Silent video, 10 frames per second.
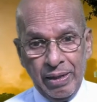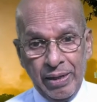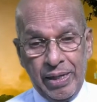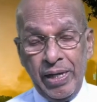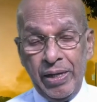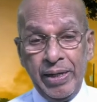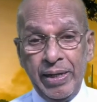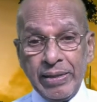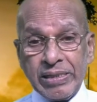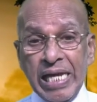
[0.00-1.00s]

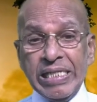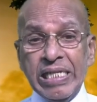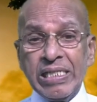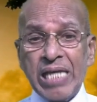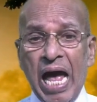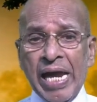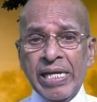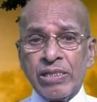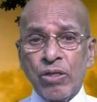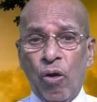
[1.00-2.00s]
He set his
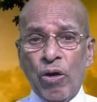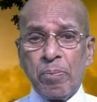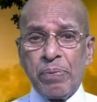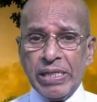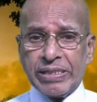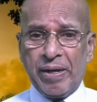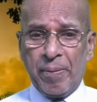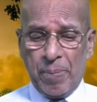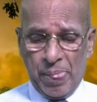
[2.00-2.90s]
eyes on Peter.